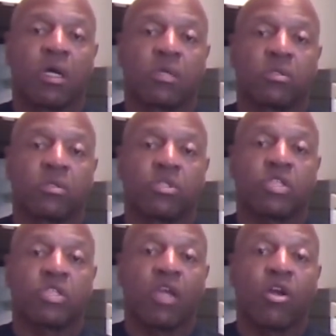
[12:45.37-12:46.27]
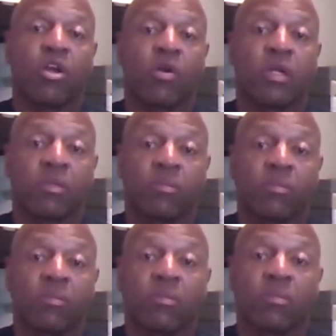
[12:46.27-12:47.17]
stay current
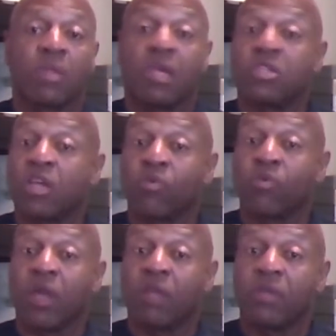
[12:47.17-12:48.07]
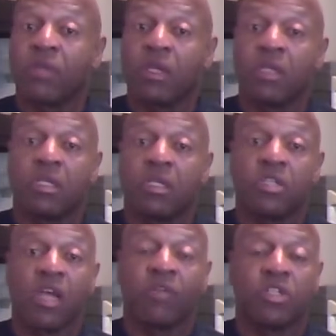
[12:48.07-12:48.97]
and stay relevant in this
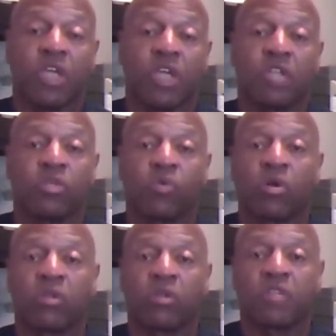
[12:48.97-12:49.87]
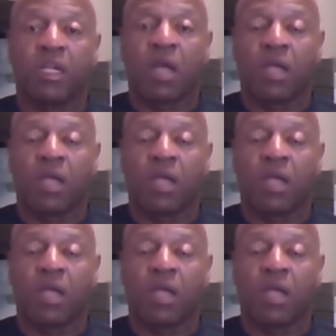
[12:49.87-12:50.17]
ever-changing world of technology.